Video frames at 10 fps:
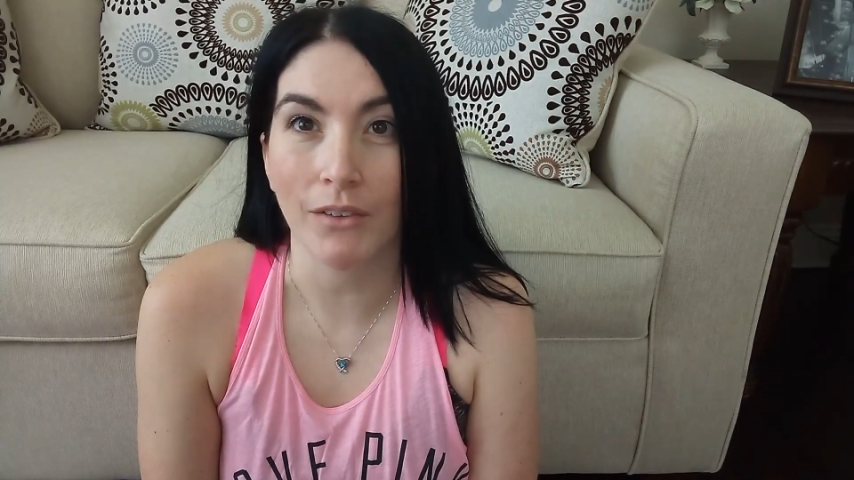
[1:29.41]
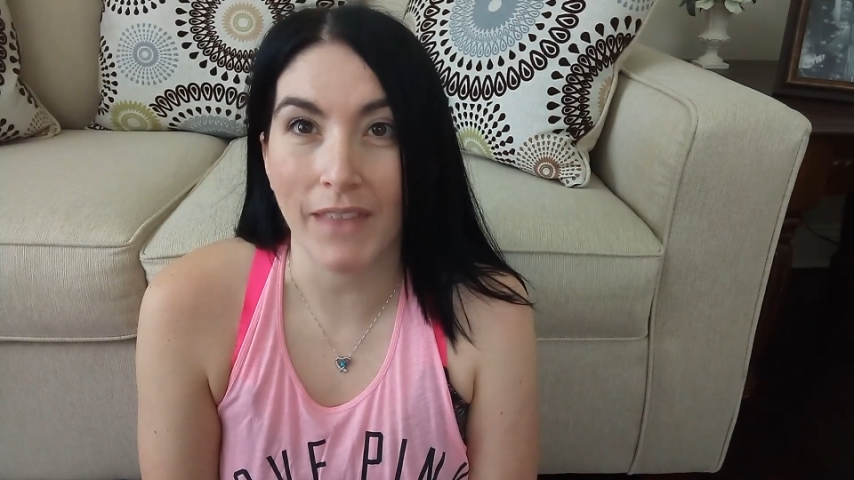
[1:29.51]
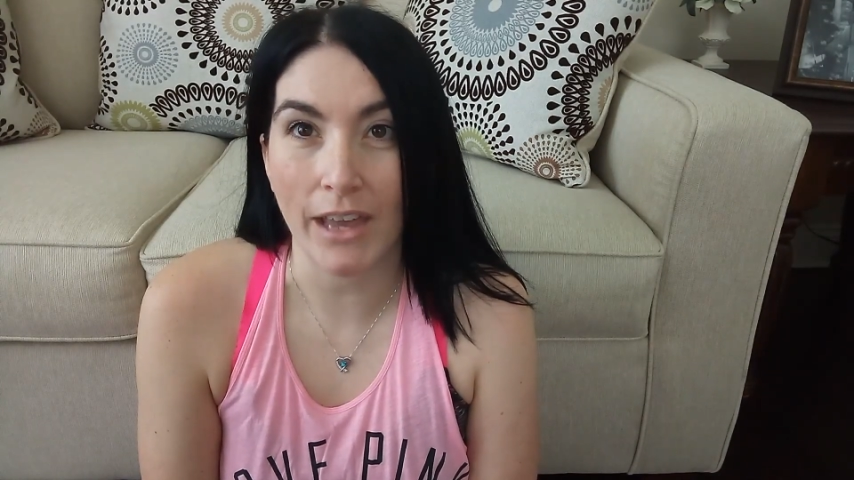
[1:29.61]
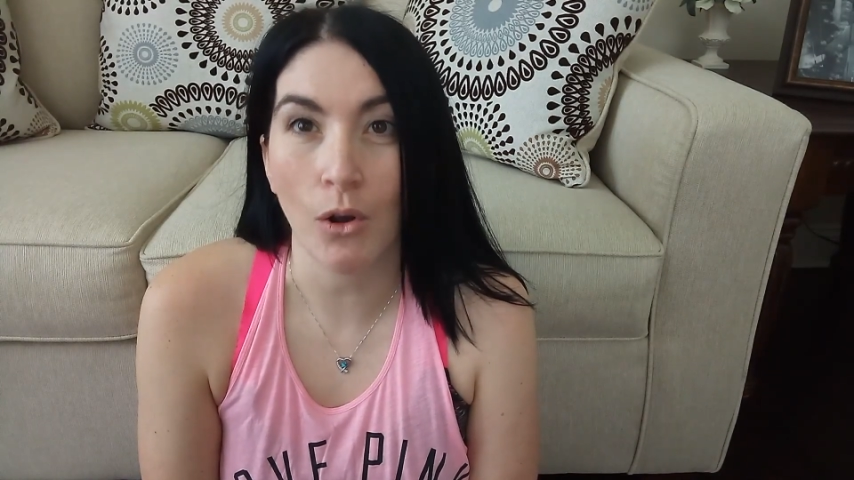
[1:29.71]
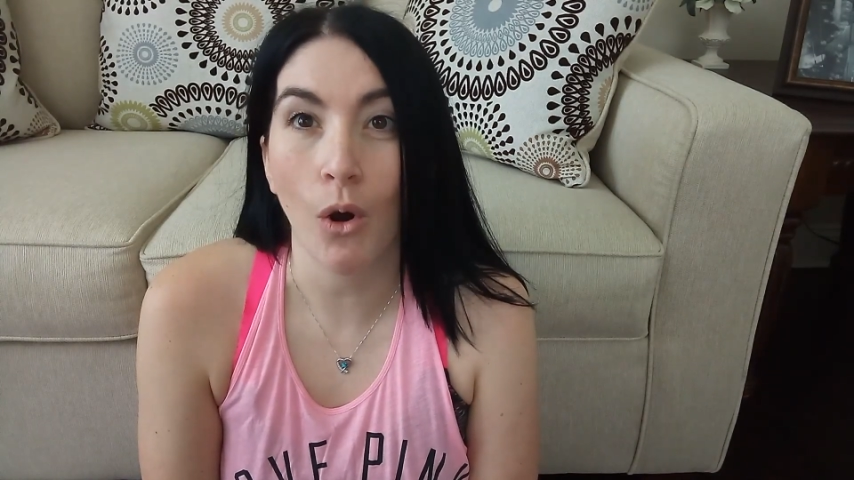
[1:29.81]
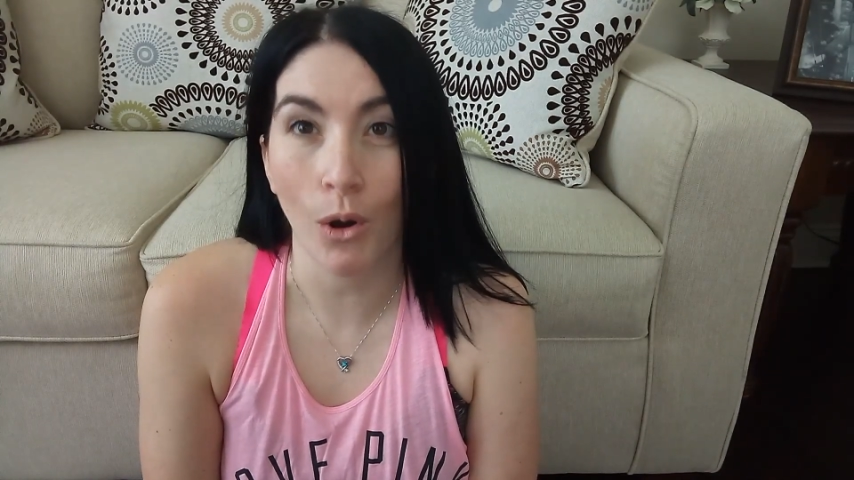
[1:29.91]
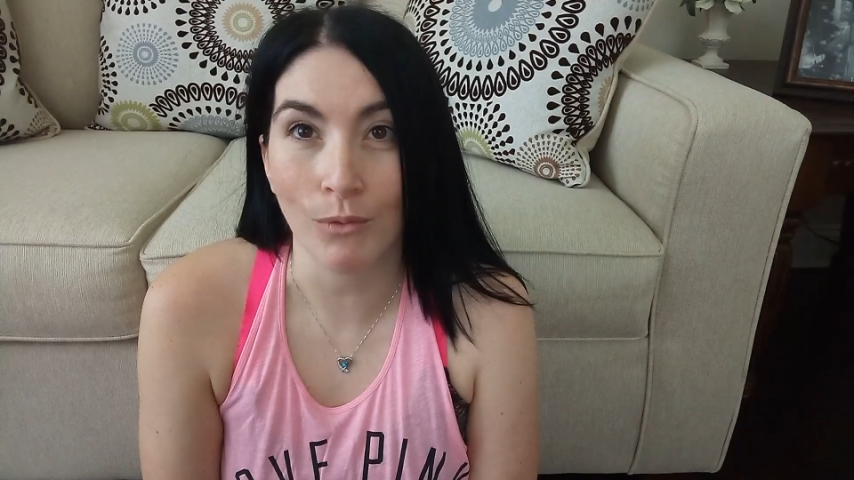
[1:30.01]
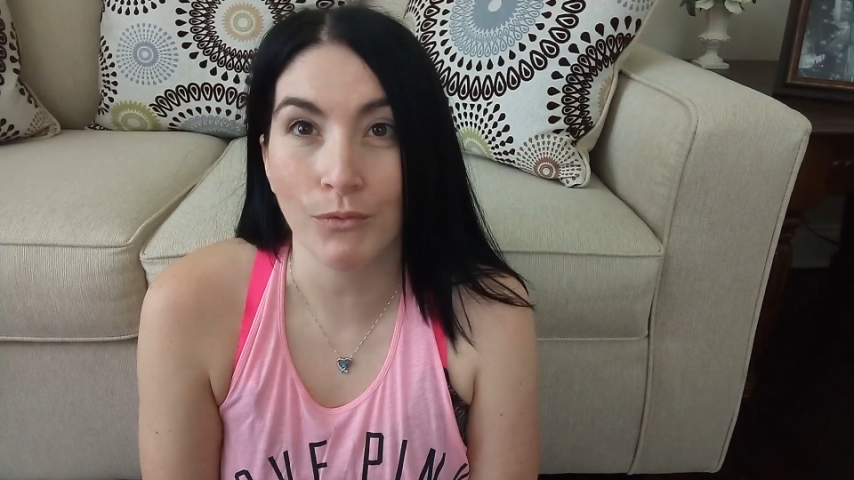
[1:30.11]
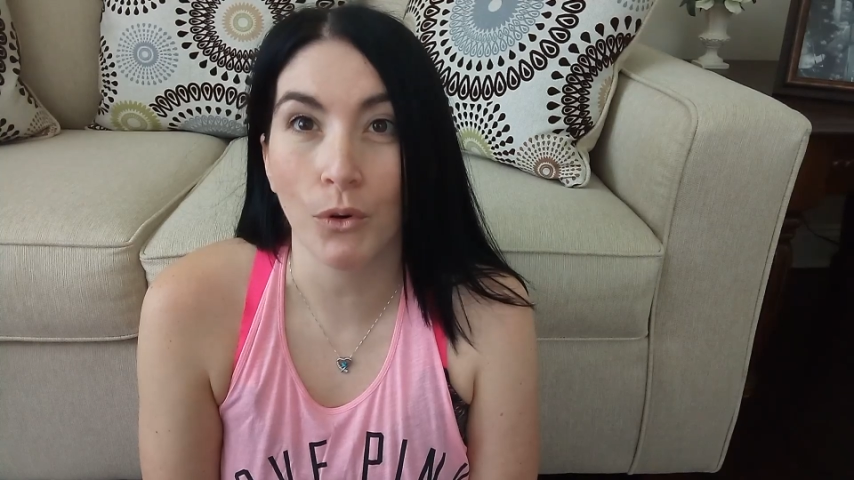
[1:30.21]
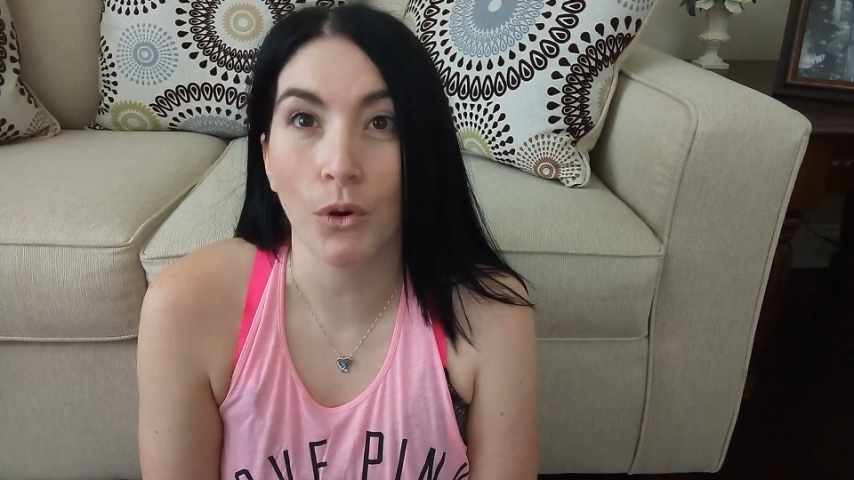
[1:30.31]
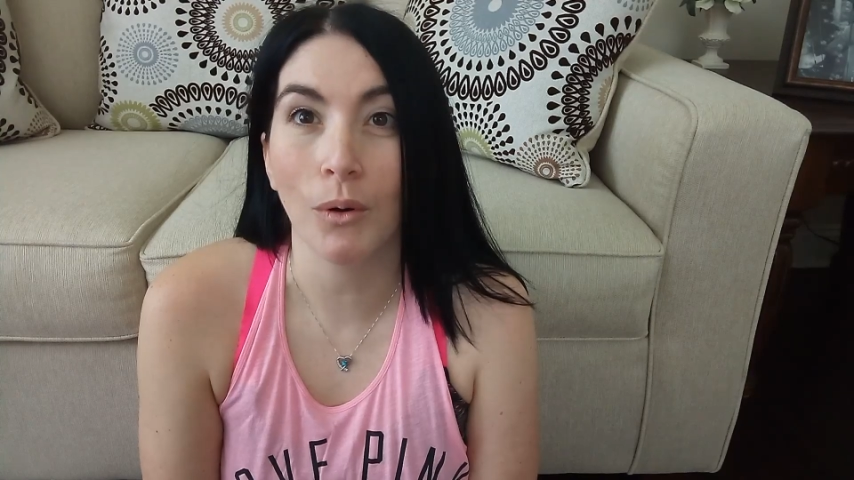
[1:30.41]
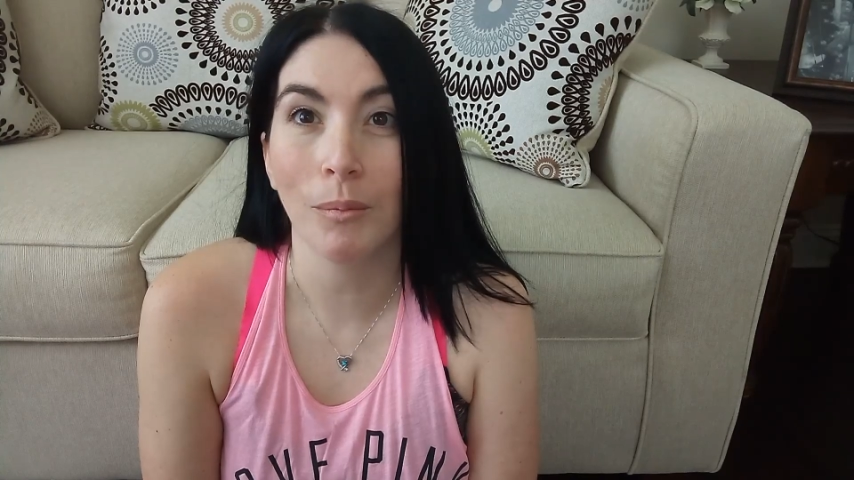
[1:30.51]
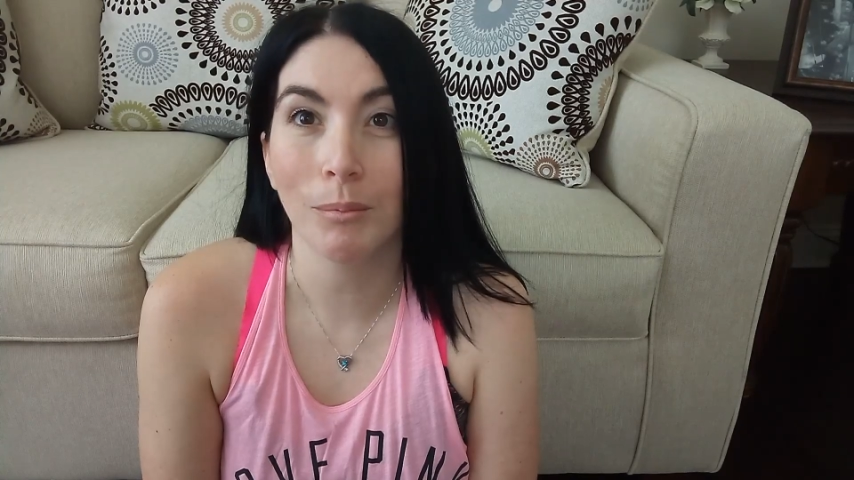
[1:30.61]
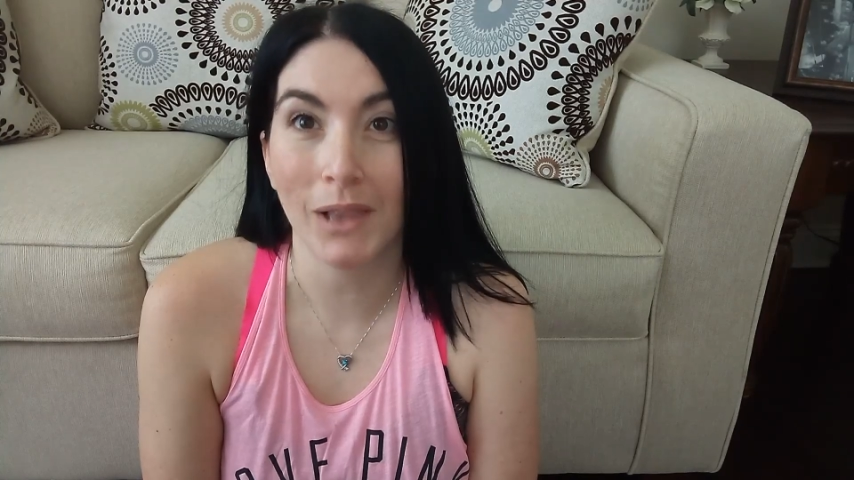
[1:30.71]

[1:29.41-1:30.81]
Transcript: of that harmful